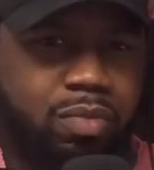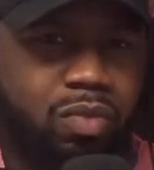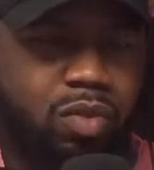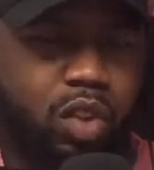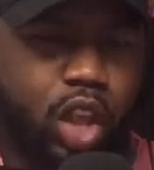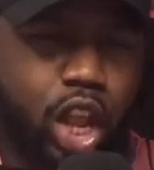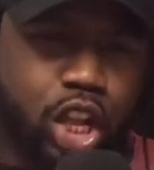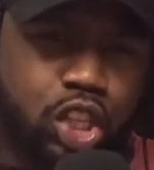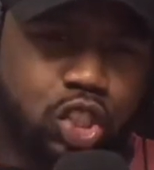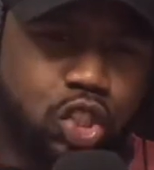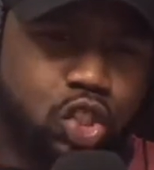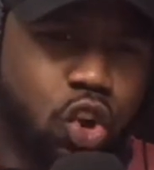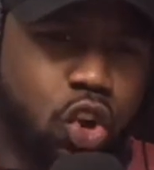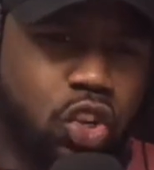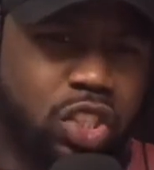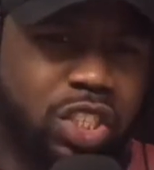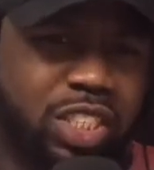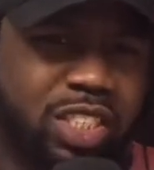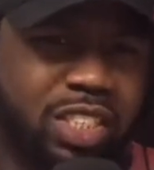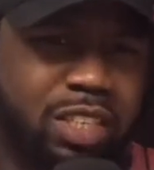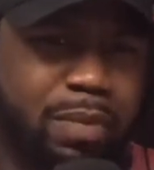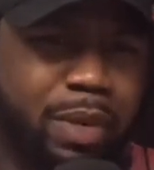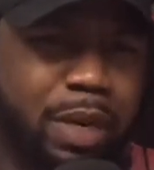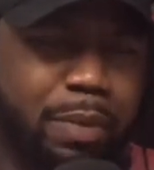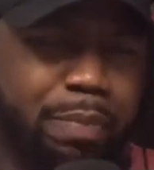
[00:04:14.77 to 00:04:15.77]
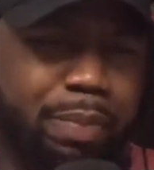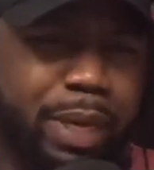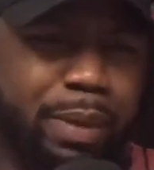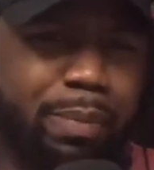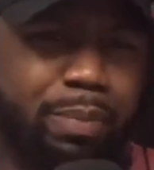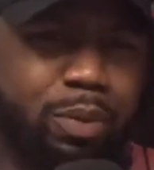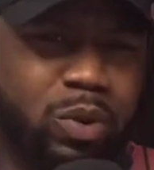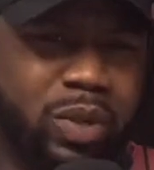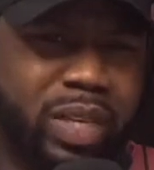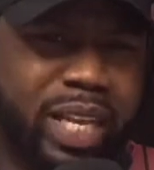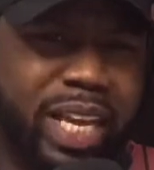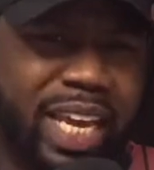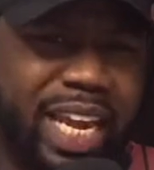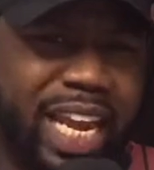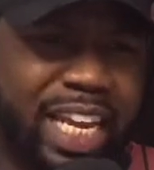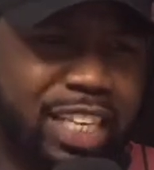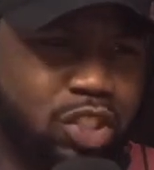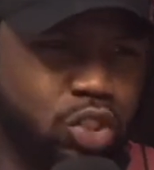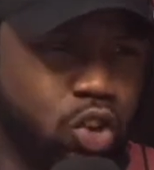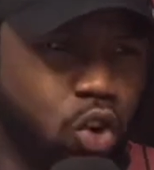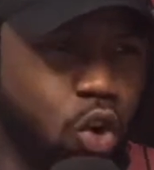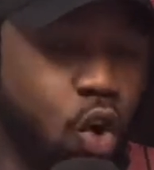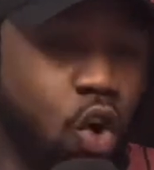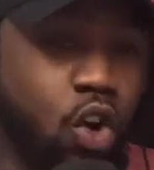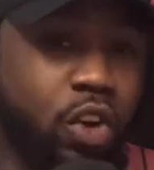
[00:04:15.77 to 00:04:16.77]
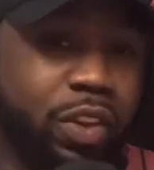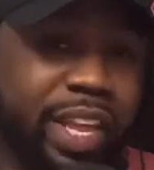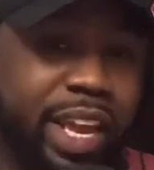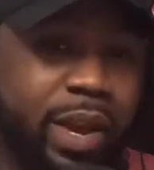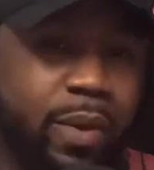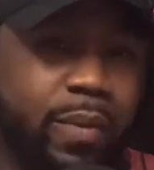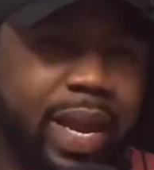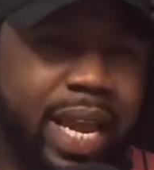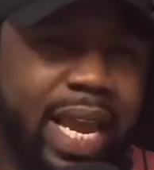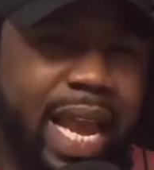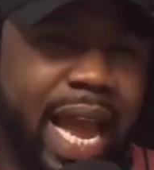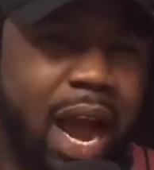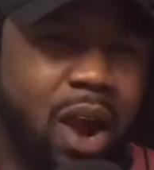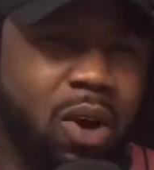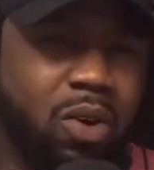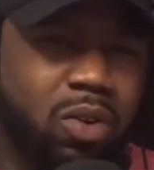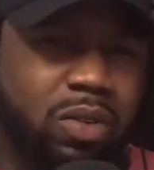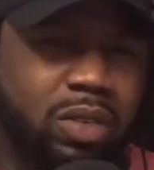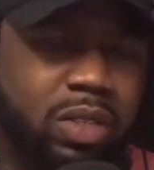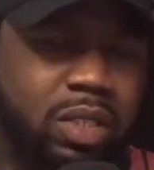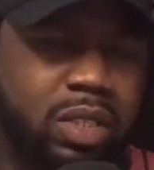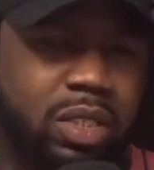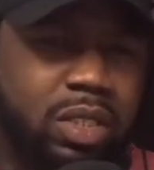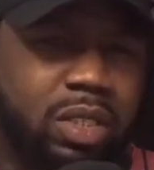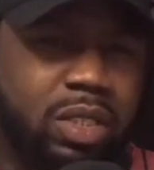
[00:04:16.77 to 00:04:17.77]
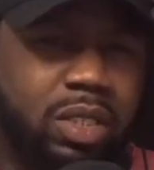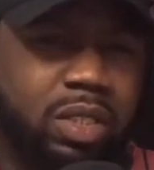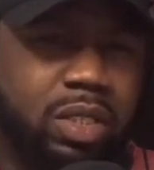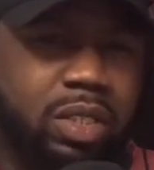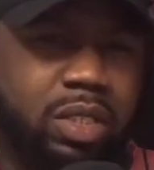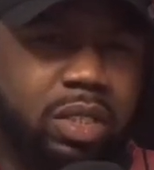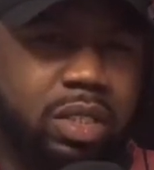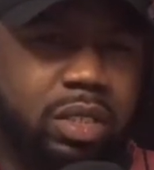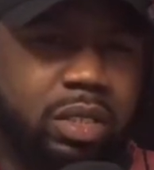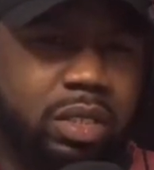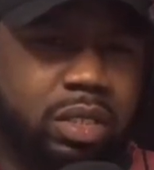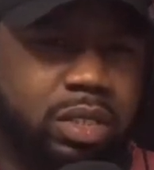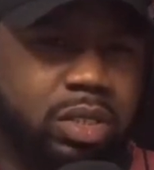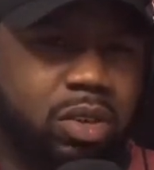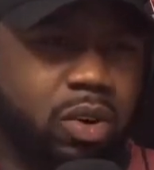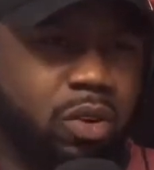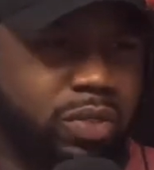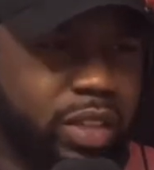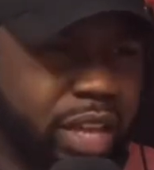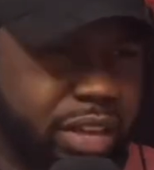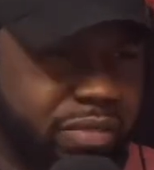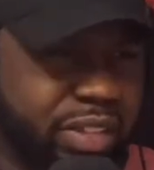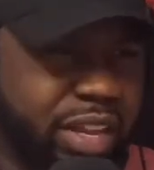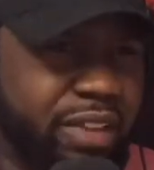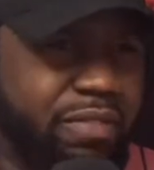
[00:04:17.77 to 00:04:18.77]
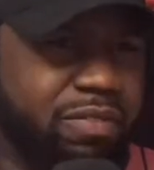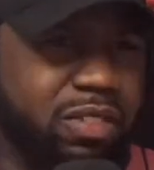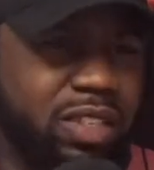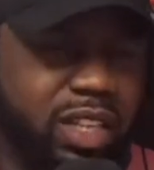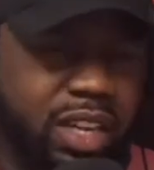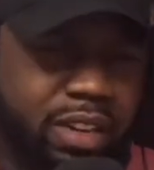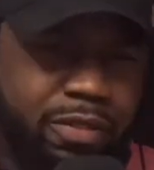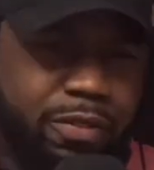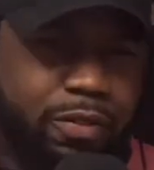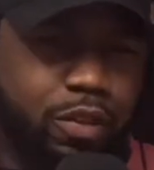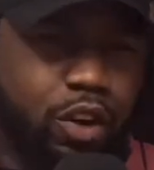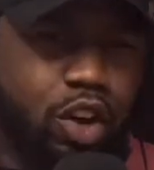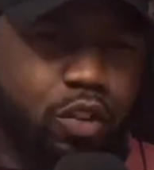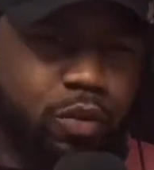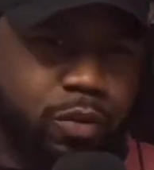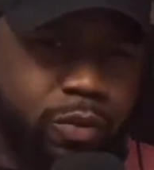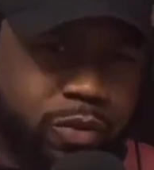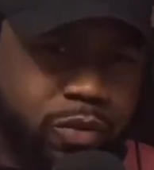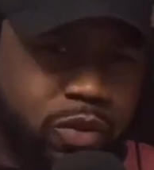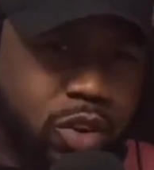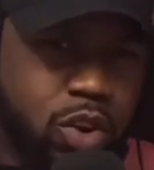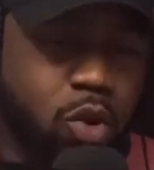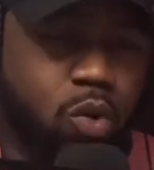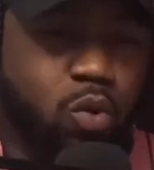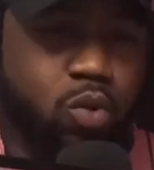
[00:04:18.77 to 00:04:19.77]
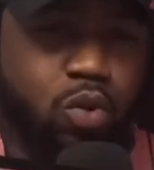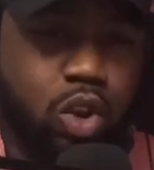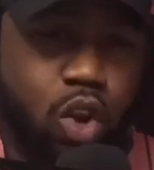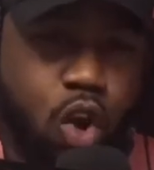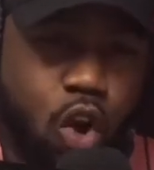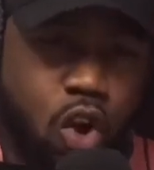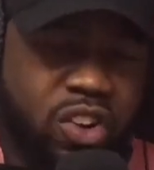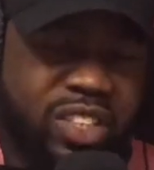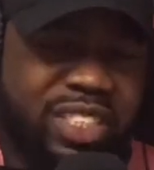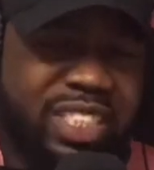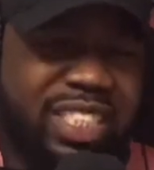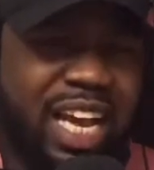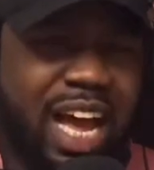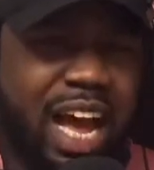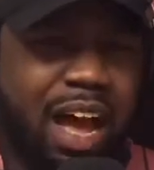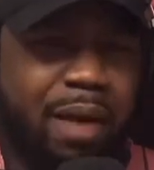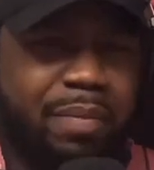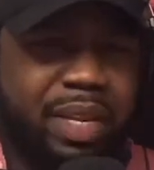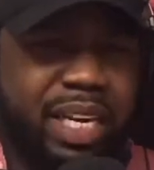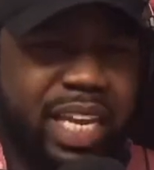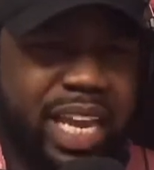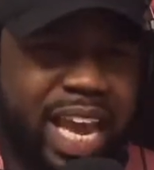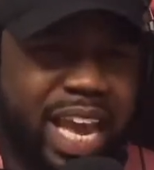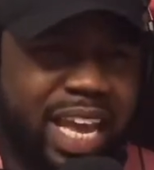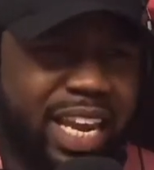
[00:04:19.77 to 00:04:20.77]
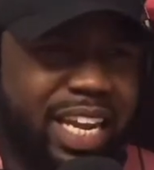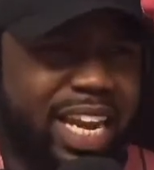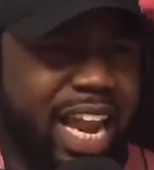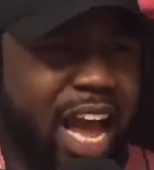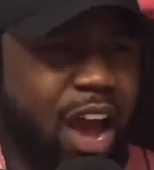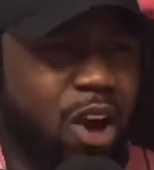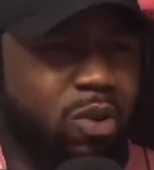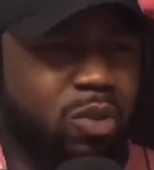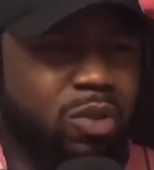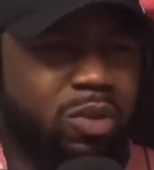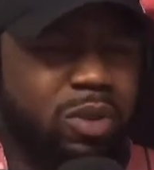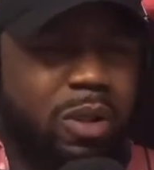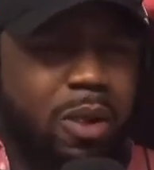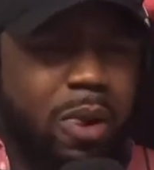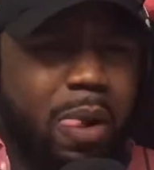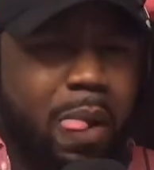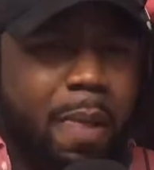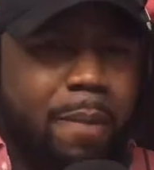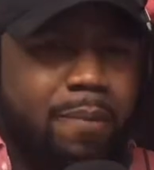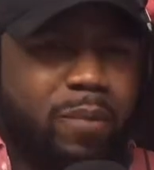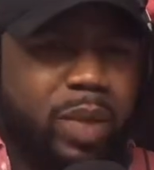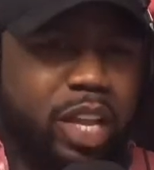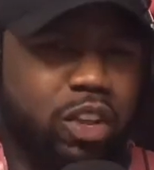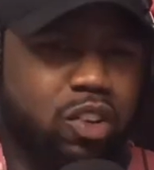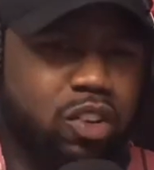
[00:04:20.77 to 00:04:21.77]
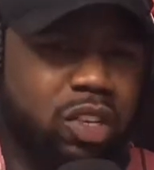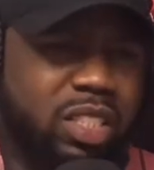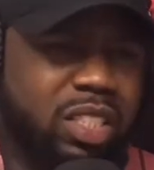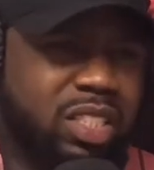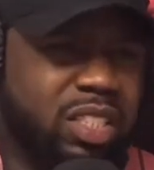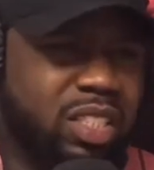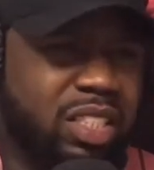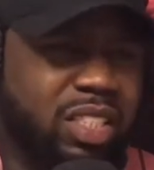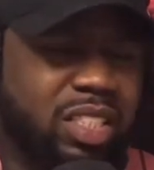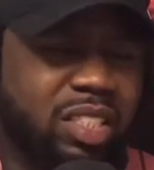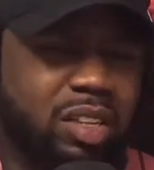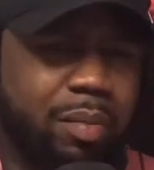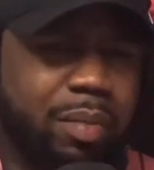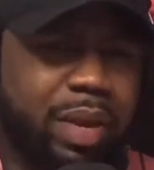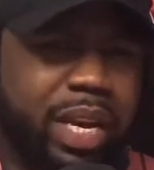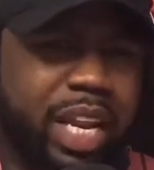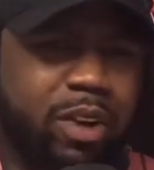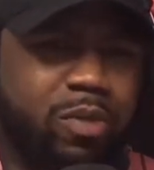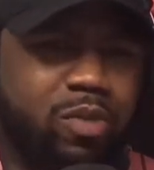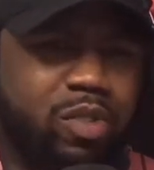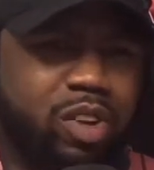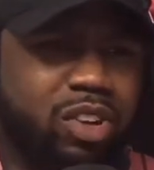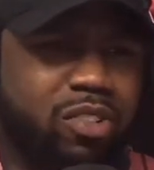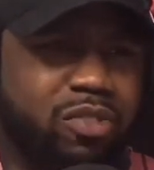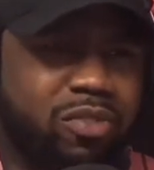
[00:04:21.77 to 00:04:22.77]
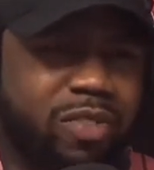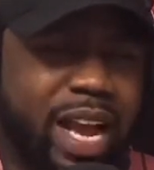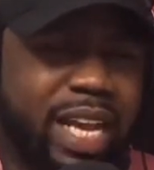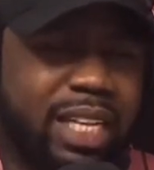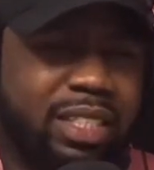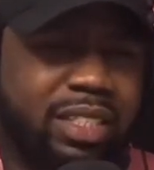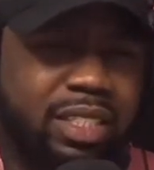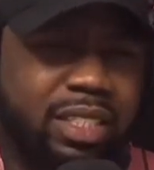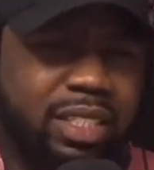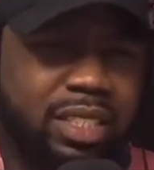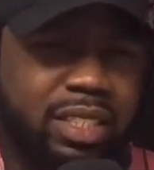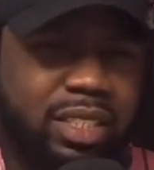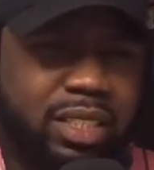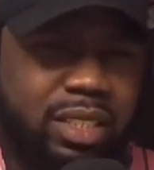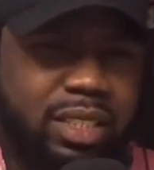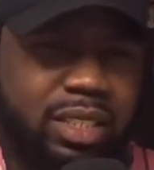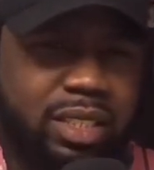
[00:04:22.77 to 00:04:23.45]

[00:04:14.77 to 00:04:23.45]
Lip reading: and talk to some of the people there that's on their way out, they've lived a long time and they headed out, and you listen to some of their regrets.